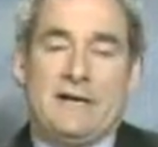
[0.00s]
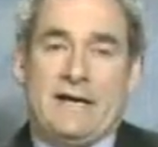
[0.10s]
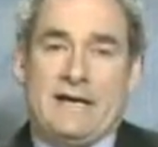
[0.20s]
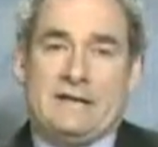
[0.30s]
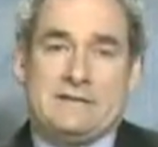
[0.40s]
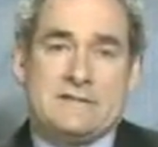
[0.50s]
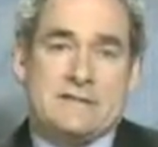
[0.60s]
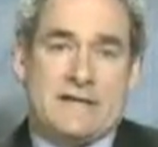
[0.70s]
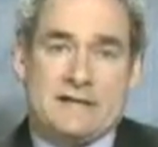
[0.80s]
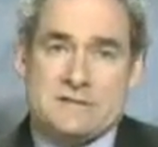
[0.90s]
And
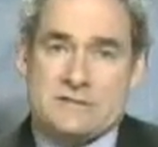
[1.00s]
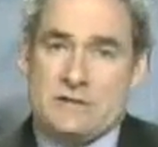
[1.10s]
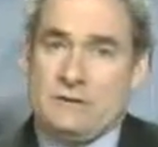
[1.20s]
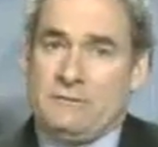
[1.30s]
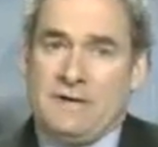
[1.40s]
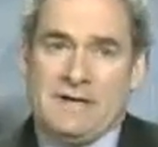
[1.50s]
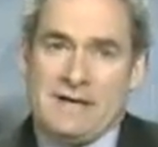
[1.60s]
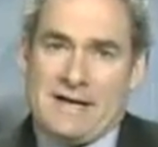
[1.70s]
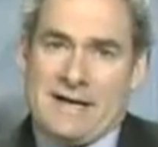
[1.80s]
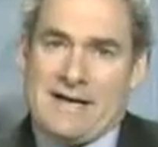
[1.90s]
so
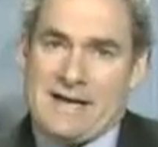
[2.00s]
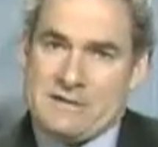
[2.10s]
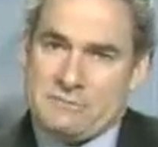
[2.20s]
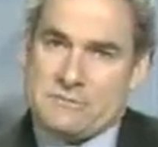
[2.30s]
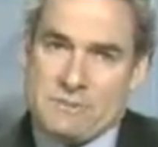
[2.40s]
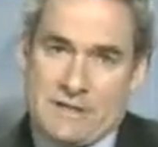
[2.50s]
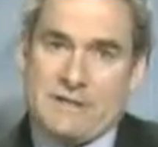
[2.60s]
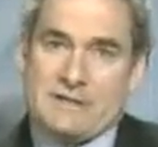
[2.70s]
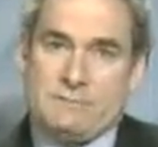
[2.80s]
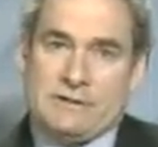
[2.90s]
I was
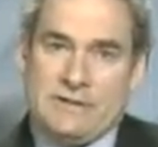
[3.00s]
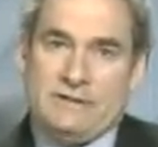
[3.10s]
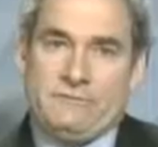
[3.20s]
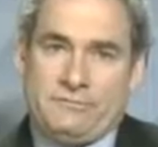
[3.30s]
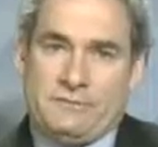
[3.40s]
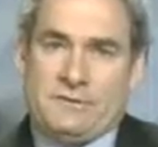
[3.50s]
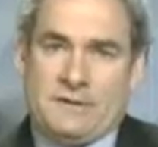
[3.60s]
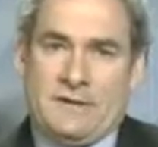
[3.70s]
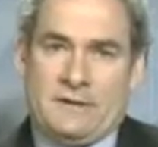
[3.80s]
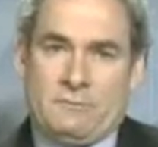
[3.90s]
beginning to believe
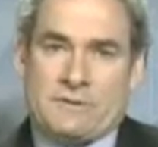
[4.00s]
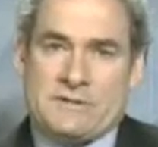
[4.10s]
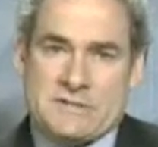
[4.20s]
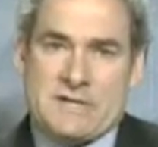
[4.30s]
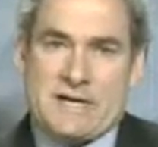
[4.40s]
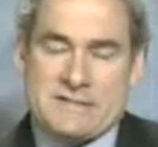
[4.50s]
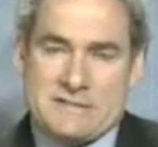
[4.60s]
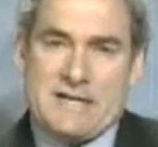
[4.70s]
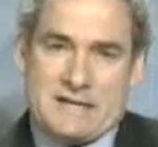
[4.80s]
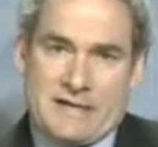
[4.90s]
what this guy
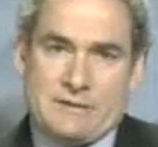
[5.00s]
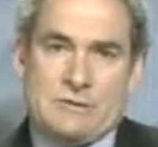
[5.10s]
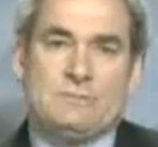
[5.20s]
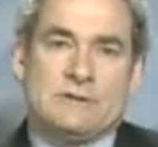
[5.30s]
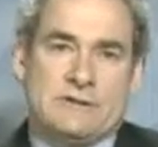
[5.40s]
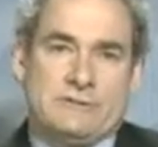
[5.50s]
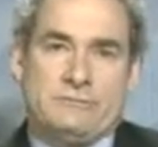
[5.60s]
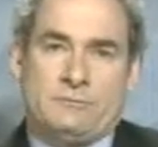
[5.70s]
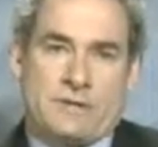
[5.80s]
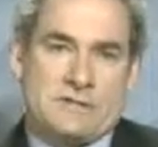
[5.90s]
said, and I do
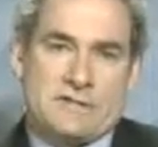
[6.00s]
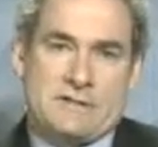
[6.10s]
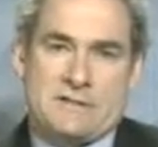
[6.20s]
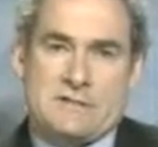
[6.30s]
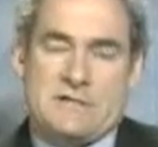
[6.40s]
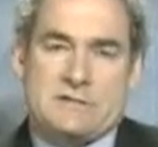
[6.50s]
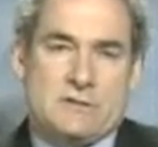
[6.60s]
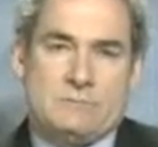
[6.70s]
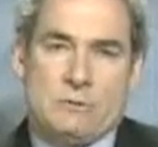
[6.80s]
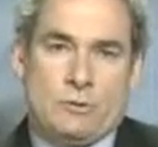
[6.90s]
believe what he said because he has
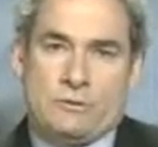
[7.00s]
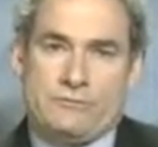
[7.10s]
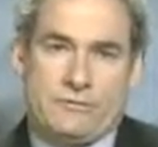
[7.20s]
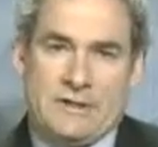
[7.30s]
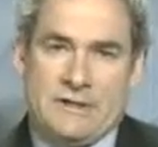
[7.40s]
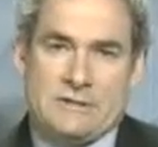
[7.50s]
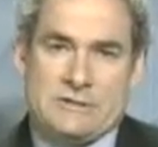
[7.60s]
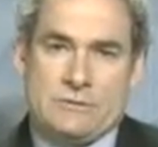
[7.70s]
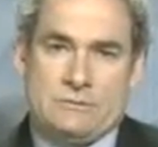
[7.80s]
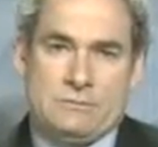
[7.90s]
no motive
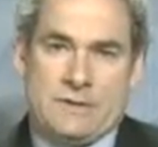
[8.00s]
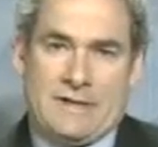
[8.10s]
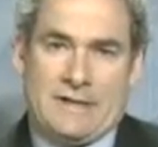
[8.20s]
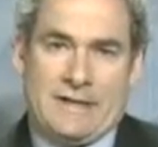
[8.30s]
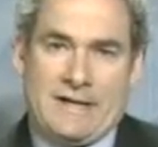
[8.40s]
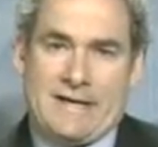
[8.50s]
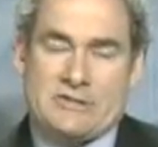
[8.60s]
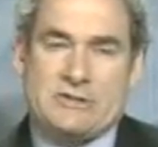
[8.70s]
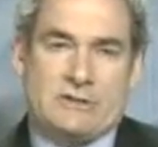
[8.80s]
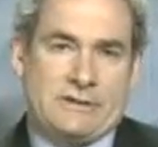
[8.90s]
to
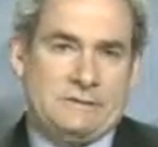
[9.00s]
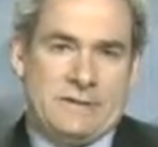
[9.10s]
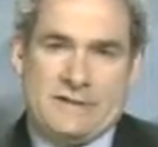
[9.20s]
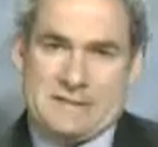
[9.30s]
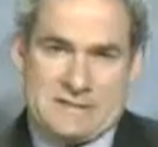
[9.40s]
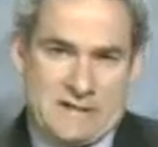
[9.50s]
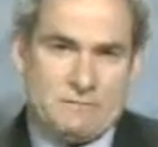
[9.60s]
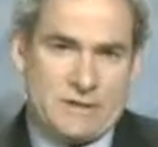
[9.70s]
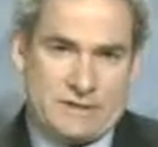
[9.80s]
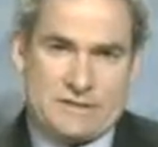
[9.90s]
actually
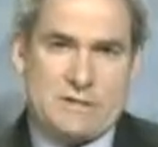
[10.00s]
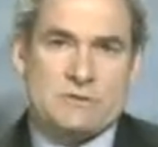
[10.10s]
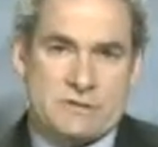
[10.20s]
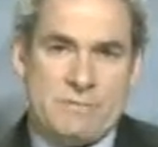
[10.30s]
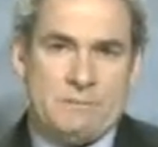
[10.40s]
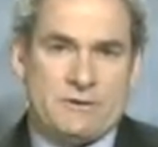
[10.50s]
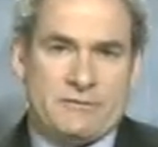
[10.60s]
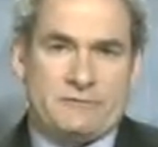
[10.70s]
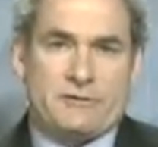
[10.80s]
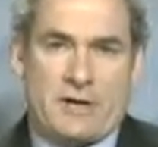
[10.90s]
tell me this. He was a member
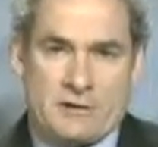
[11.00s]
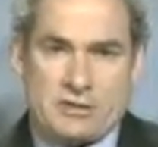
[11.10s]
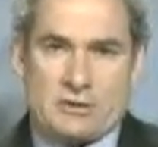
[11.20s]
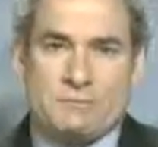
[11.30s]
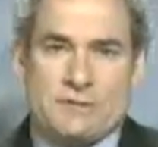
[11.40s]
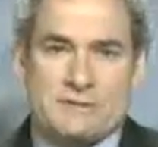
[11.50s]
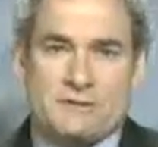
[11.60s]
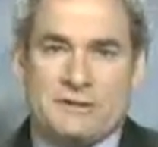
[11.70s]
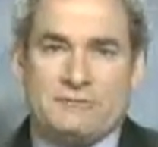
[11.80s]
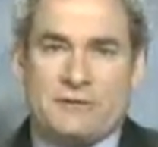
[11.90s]
of InfraGard. He showed me his
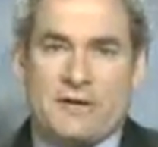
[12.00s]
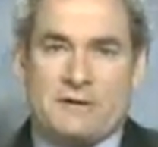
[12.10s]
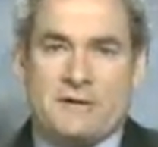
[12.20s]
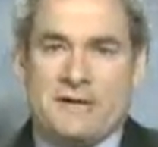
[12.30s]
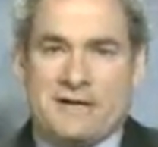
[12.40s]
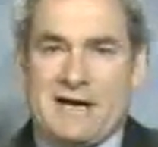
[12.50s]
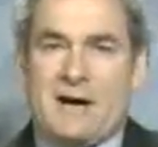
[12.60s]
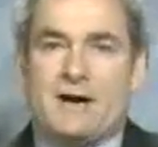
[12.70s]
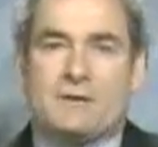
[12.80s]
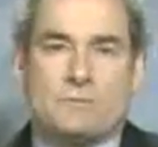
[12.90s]
little InfraGard
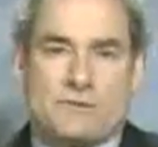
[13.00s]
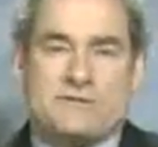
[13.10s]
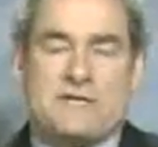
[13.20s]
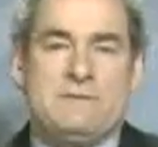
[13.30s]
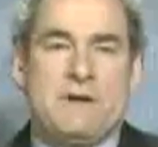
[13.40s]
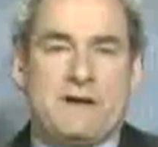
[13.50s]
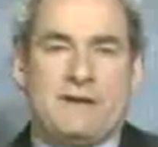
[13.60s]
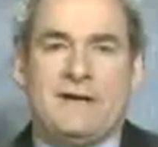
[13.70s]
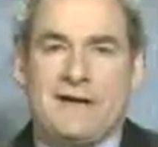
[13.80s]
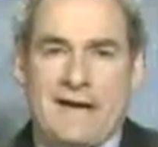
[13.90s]
card with his
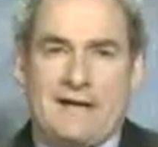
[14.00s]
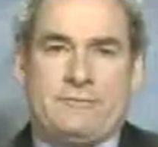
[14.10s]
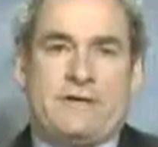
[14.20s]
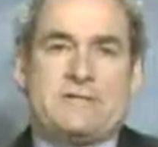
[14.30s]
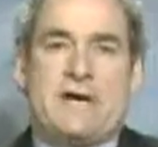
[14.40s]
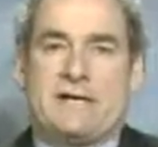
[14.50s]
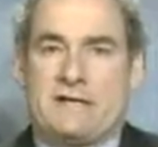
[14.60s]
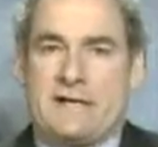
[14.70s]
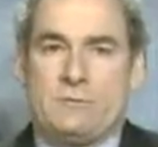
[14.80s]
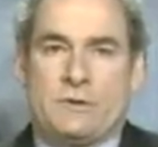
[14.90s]
email address on
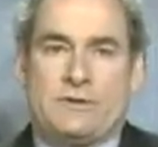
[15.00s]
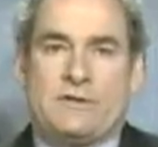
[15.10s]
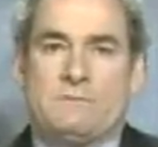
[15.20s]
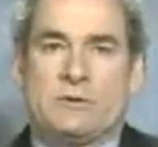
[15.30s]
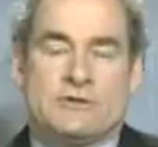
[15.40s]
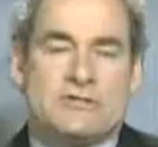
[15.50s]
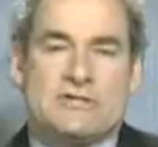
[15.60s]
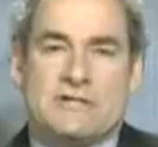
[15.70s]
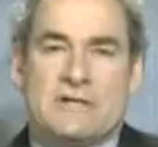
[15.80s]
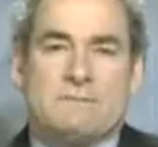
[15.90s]
it and with the
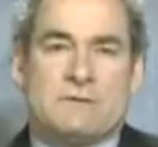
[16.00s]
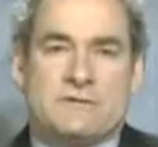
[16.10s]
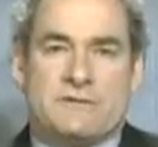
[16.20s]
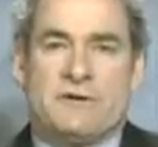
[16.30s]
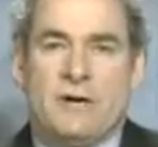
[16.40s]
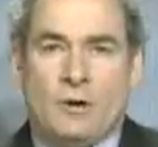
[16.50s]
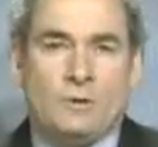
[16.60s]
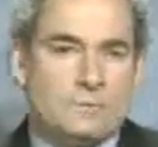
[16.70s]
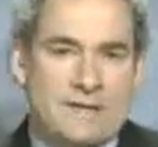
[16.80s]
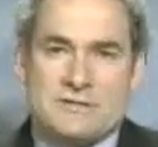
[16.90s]
emergency numbers of
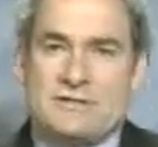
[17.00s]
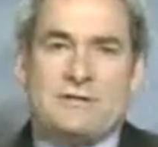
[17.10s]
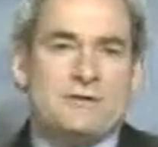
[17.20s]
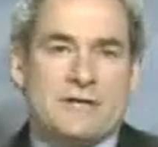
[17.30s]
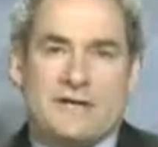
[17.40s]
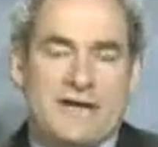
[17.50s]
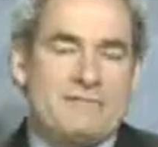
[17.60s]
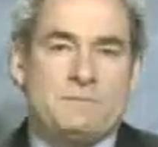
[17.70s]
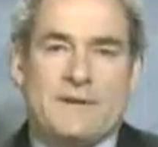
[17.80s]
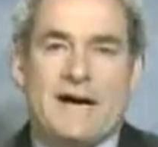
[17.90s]
Homeland Security and
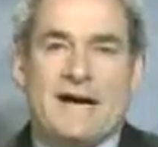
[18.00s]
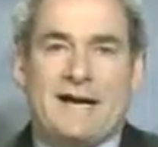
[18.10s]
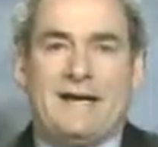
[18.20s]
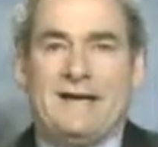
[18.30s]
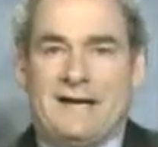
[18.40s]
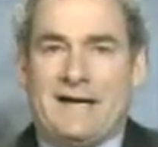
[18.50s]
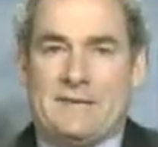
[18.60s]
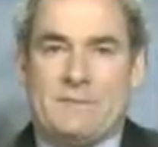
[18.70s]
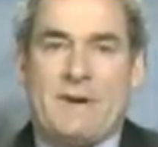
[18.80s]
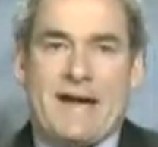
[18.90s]
FBI
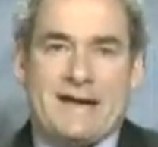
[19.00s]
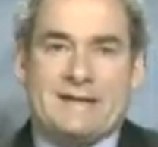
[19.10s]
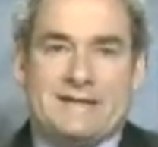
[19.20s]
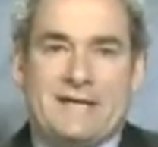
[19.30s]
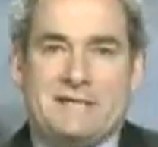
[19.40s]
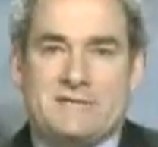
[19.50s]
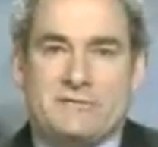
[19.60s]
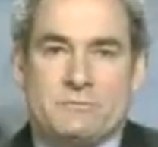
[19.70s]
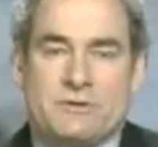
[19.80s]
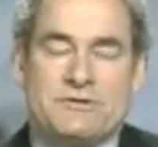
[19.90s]
on the back in case
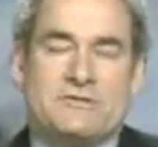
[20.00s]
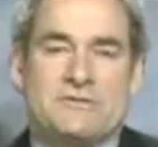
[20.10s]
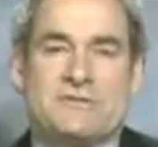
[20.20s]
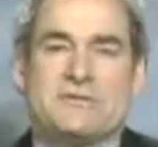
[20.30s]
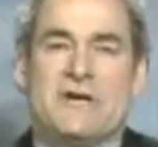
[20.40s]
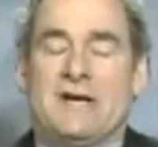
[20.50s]
of emergencies.